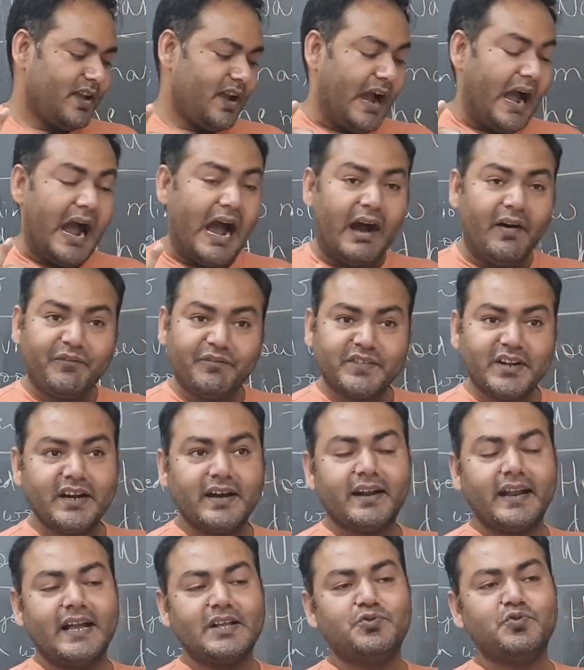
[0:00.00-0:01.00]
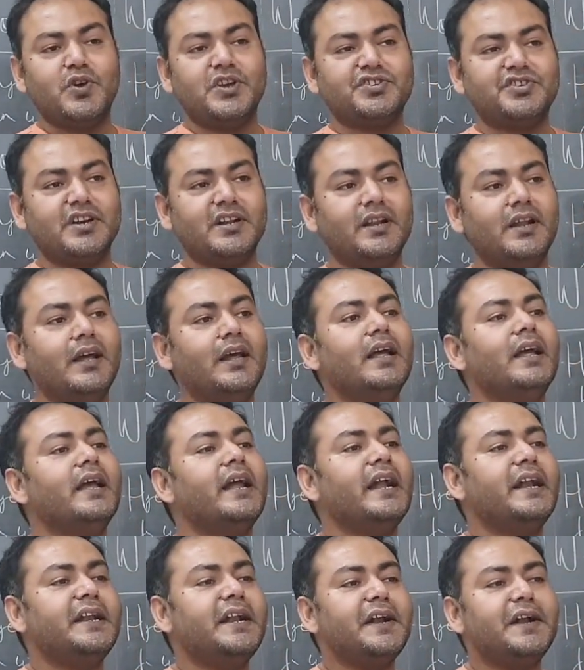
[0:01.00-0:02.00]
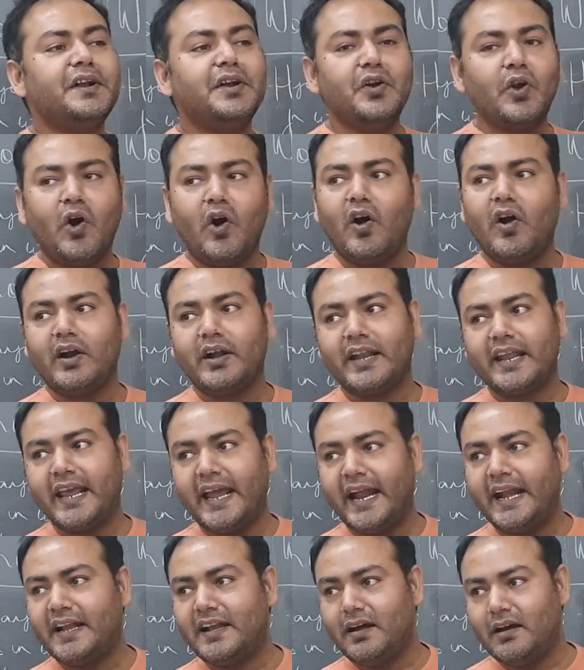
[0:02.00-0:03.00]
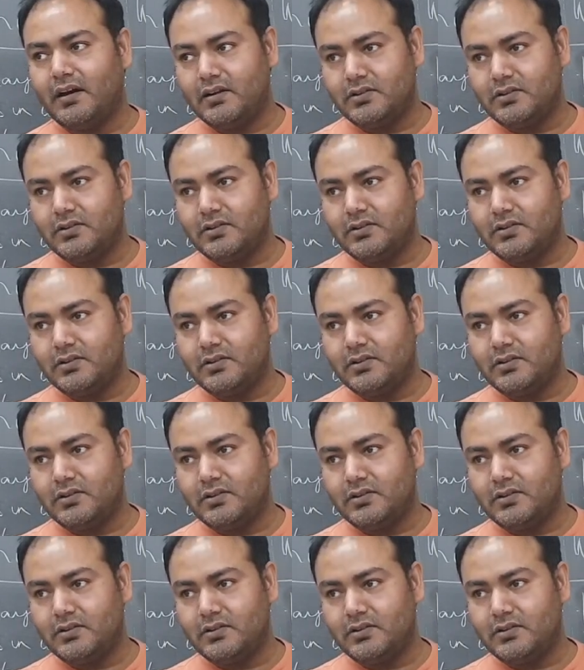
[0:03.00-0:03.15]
after graduation he did not get a